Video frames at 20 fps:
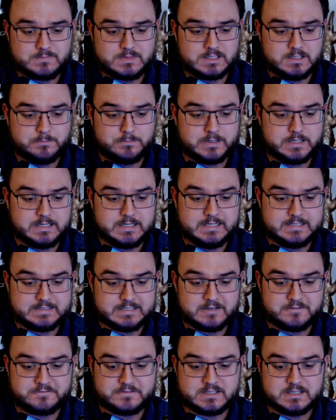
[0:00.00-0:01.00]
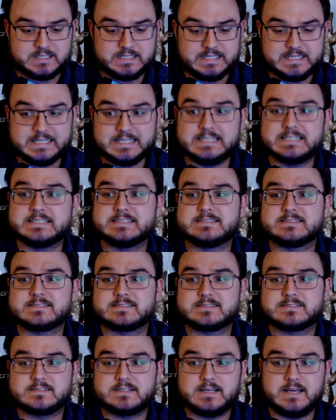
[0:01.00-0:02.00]
but it definitely is
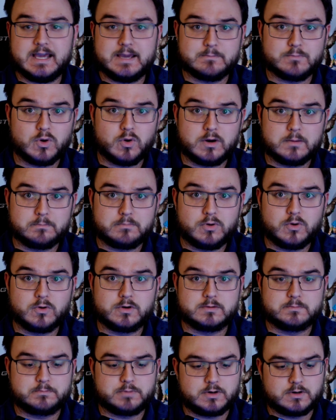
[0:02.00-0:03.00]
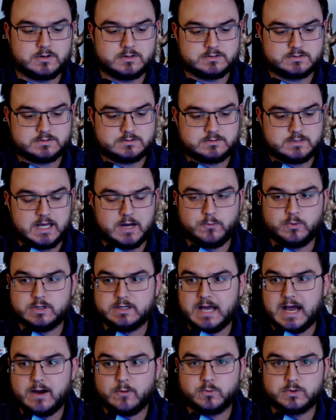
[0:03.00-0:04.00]
a more important part. I
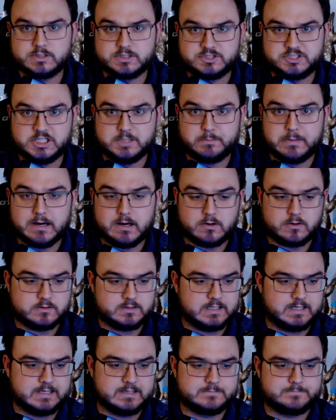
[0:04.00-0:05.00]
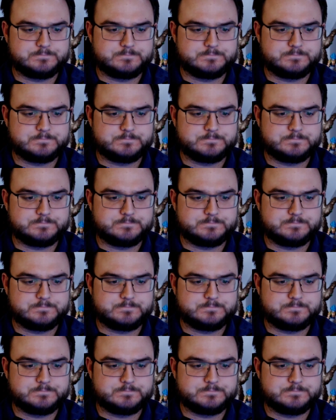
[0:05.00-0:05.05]
wouldn't cheap out on that.